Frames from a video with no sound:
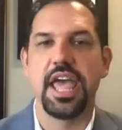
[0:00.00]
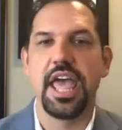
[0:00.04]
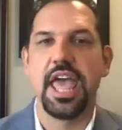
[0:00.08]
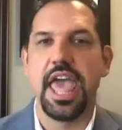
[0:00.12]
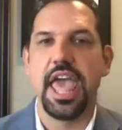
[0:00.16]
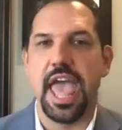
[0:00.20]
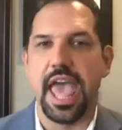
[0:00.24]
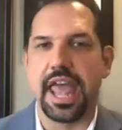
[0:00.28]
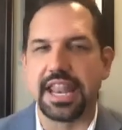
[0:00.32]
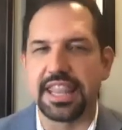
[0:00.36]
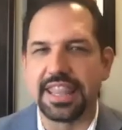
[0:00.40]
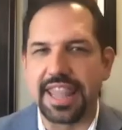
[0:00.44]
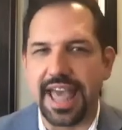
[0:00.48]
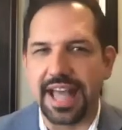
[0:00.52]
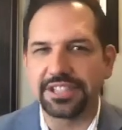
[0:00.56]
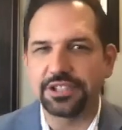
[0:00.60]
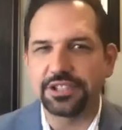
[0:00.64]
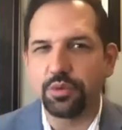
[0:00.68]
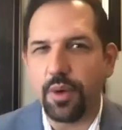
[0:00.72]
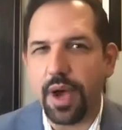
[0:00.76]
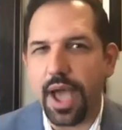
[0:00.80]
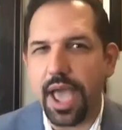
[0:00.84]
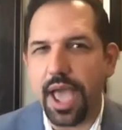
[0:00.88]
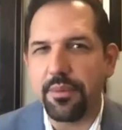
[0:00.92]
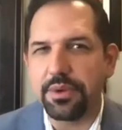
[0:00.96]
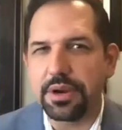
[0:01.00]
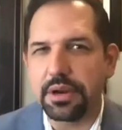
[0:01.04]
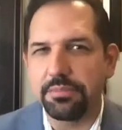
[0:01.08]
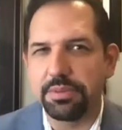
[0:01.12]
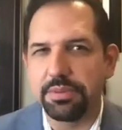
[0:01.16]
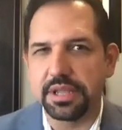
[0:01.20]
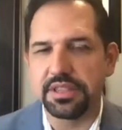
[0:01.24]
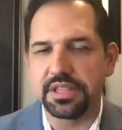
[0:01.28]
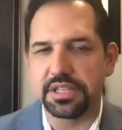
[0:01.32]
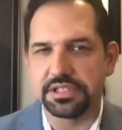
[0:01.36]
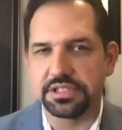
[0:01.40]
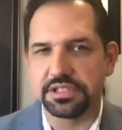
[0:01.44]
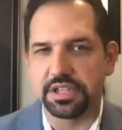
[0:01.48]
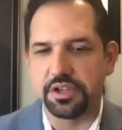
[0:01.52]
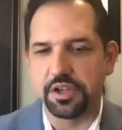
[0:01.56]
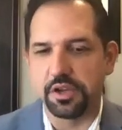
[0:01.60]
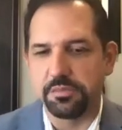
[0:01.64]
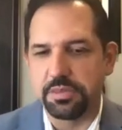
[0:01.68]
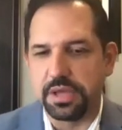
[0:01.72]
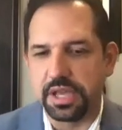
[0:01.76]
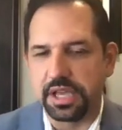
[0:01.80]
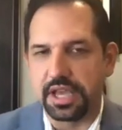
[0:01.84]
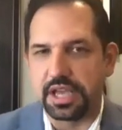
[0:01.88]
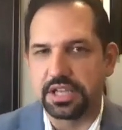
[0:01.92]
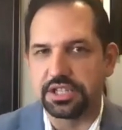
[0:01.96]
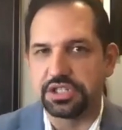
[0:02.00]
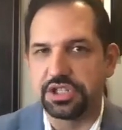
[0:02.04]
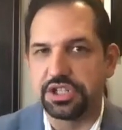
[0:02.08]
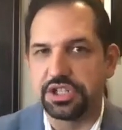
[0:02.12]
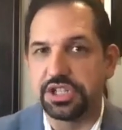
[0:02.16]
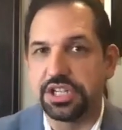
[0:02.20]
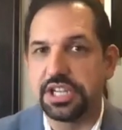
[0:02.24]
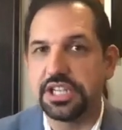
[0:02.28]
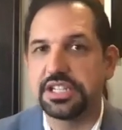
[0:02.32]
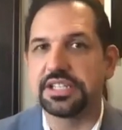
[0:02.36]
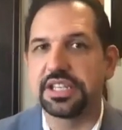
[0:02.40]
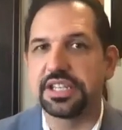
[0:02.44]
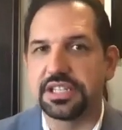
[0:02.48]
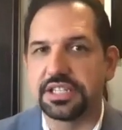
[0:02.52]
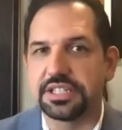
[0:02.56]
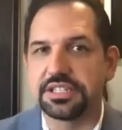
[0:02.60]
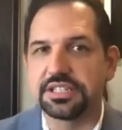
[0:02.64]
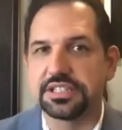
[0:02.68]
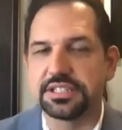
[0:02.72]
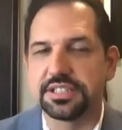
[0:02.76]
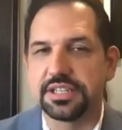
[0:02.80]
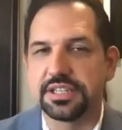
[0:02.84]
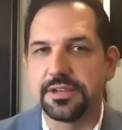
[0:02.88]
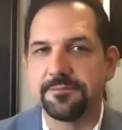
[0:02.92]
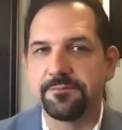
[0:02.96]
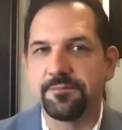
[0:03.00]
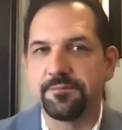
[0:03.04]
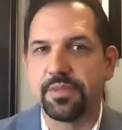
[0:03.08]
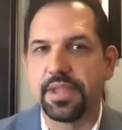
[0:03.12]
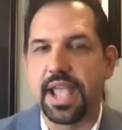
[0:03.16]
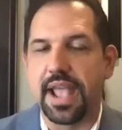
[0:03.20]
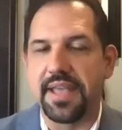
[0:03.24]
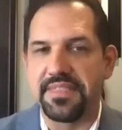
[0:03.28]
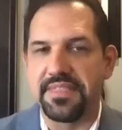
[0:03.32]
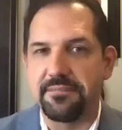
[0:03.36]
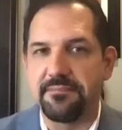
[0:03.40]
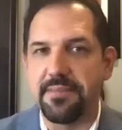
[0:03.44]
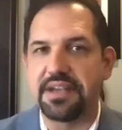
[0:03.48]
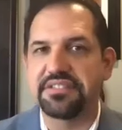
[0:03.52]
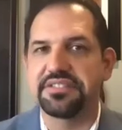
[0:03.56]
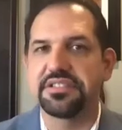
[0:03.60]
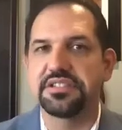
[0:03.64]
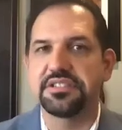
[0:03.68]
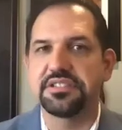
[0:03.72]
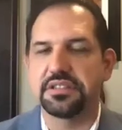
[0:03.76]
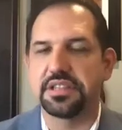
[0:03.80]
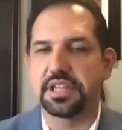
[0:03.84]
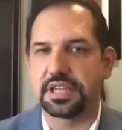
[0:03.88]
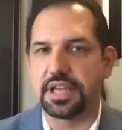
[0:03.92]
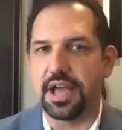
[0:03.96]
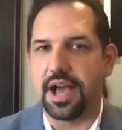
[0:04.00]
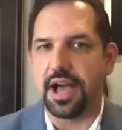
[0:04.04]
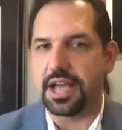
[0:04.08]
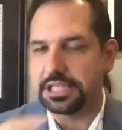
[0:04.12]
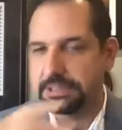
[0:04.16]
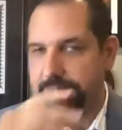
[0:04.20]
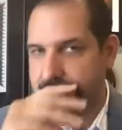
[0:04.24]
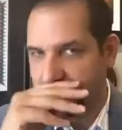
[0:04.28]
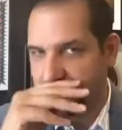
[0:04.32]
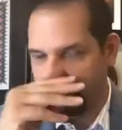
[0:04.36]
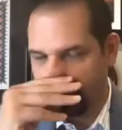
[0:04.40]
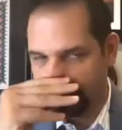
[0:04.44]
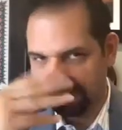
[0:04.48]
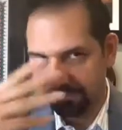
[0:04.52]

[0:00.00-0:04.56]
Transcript: And that's why I want to bring this to you, because Jesus and the message of the gospel